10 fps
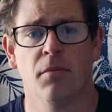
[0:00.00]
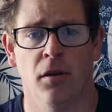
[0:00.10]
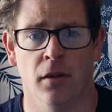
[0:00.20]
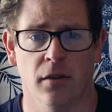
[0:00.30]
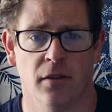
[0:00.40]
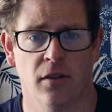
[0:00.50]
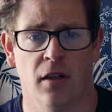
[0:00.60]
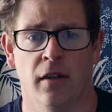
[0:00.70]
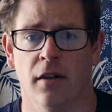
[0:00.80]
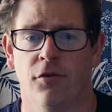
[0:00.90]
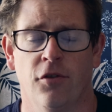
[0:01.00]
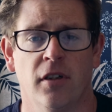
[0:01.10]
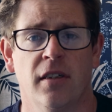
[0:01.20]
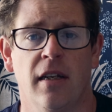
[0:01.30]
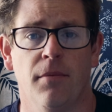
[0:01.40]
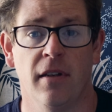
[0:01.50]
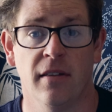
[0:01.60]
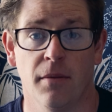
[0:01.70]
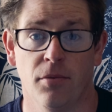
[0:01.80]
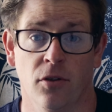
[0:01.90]
parts, and I've tried to keep these
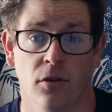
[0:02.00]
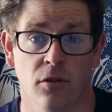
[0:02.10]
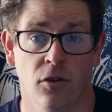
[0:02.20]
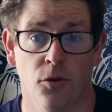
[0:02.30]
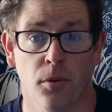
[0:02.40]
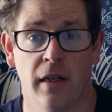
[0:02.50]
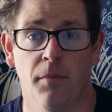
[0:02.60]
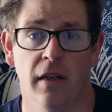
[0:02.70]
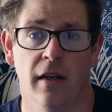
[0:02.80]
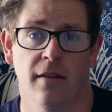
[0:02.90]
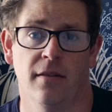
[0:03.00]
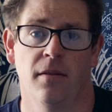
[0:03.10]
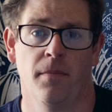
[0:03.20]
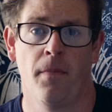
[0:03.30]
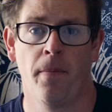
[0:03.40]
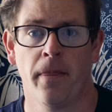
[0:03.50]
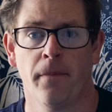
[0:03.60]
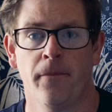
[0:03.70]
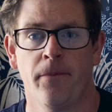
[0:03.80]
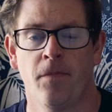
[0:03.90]
episodes to 20 minutes,
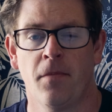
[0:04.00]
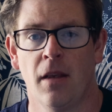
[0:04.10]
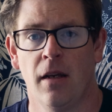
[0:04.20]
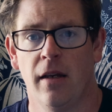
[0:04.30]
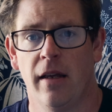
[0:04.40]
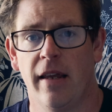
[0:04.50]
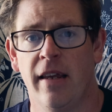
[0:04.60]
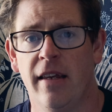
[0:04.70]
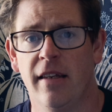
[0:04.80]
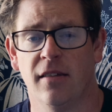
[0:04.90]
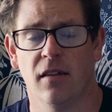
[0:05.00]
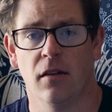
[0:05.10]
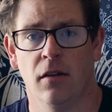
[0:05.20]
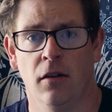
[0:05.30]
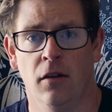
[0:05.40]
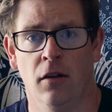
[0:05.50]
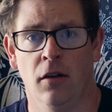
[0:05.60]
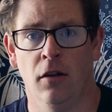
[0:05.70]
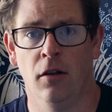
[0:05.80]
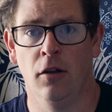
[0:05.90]
is
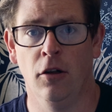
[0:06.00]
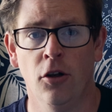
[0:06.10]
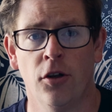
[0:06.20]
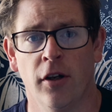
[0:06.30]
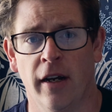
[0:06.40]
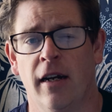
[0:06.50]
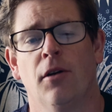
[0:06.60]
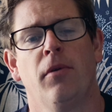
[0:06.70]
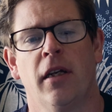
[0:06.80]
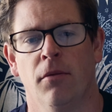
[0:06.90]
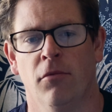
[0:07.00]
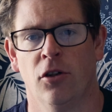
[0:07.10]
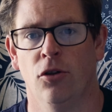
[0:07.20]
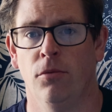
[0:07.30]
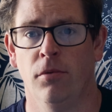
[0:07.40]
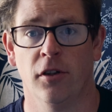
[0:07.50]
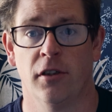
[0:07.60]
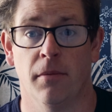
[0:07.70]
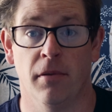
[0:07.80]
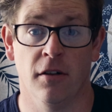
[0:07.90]
look at how we can record
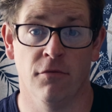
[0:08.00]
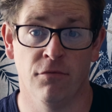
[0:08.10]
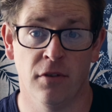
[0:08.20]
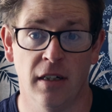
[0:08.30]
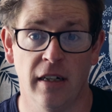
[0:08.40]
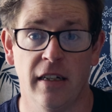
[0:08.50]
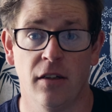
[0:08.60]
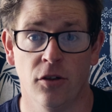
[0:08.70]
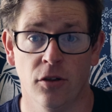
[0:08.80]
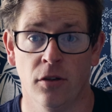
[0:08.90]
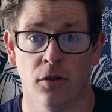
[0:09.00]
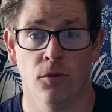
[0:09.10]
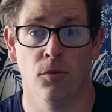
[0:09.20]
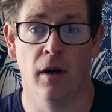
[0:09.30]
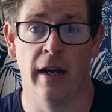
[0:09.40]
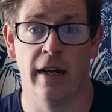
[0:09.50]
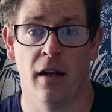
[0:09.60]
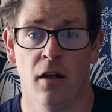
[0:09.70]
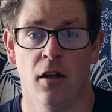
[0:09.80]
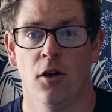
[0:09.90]
worship in a really good way,
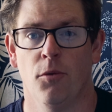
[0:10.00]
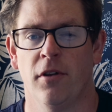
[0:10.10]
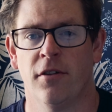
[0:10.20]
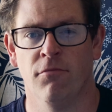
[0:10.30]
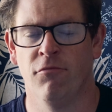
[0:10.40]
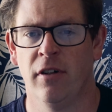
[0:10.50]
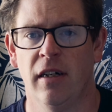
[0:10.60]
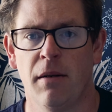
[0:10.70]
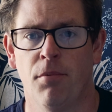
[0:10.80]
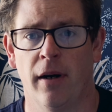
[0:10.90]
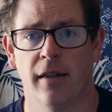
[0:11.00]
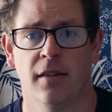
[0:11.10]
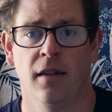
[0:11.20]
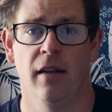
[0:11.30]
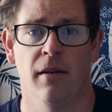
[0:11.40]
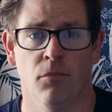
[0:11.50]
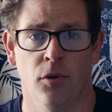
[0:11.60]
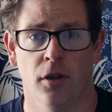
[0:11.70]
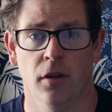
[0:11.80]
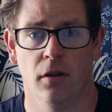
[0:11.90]
with some really practical
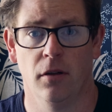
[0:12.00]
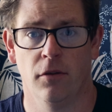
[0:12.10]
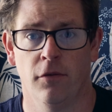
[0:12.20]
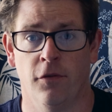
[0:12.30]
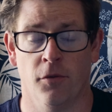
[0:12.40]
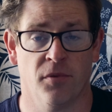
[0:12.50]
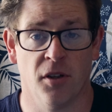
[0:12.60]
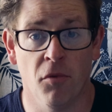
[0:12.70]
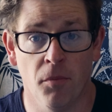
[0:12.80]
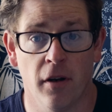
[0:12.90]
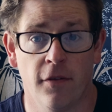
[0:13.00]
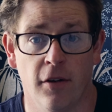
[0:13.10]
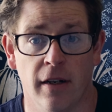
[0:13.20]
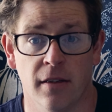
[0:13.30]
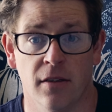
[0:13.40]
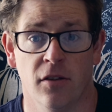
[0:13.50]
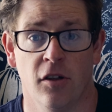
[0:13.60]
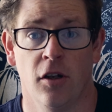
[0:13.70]
input from some of my friends